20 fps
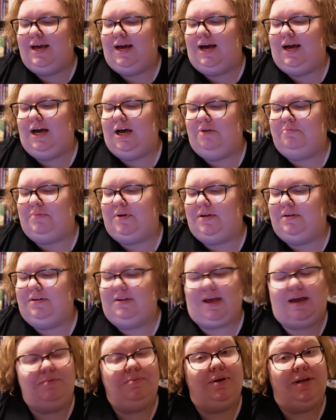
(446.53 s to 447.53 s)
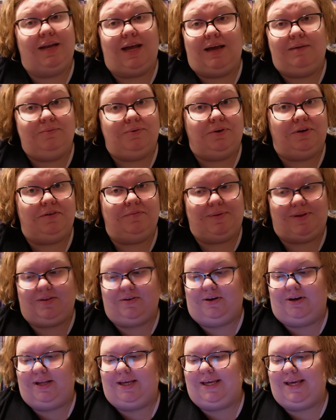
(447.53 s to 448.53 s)
That one I'm going to be
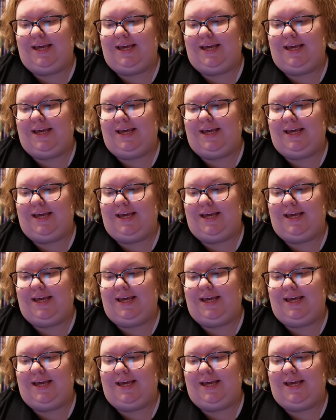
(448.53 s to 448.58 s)
starting